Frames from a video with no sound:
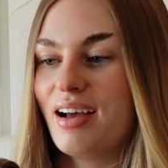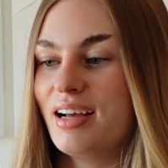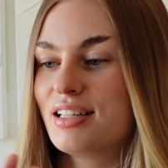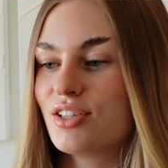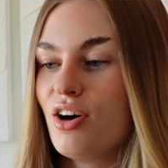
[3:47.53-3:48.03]

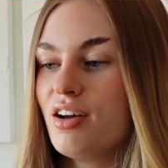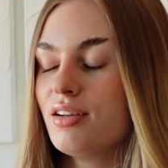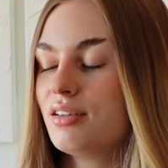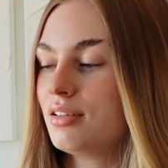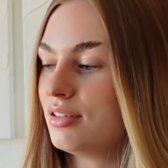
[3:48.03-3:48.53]
It's
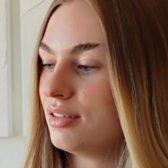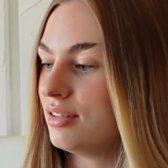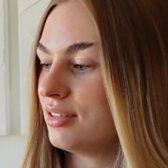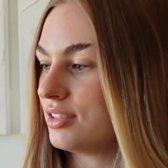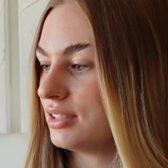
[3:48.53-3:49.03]
not
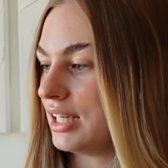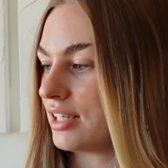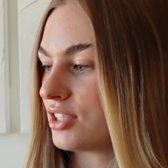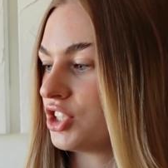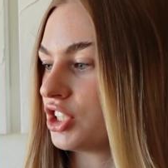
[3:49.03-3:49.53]

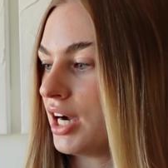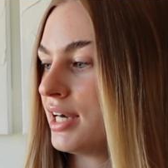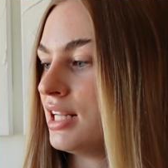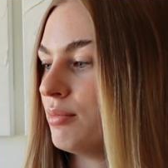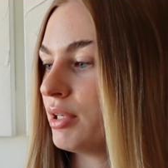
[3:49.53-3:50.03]
like
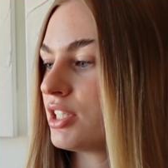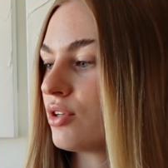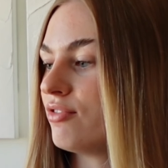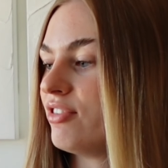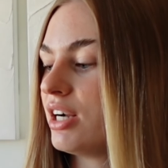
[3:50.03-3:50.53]
shiny, but it's a
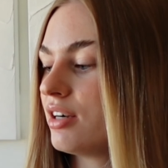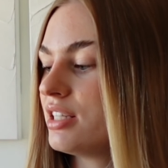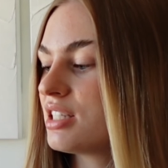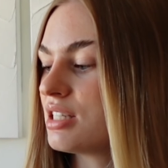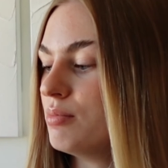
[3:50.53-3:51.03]
very
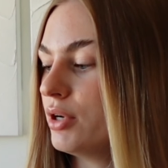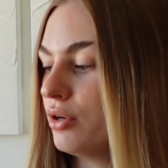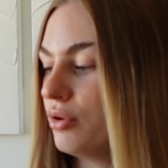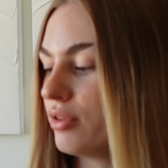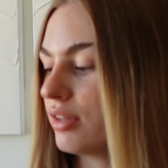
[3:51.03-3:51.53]

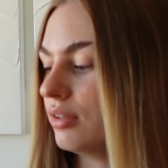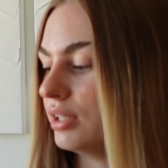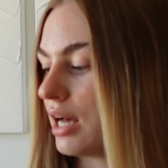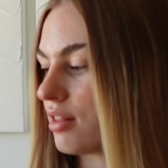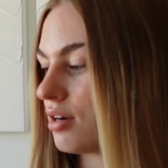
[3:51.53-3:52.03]
smooth
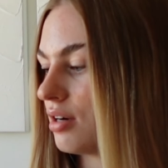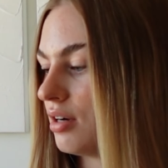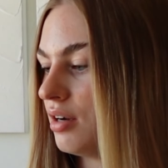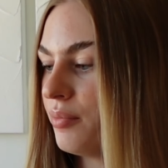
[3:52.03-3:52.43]
leather.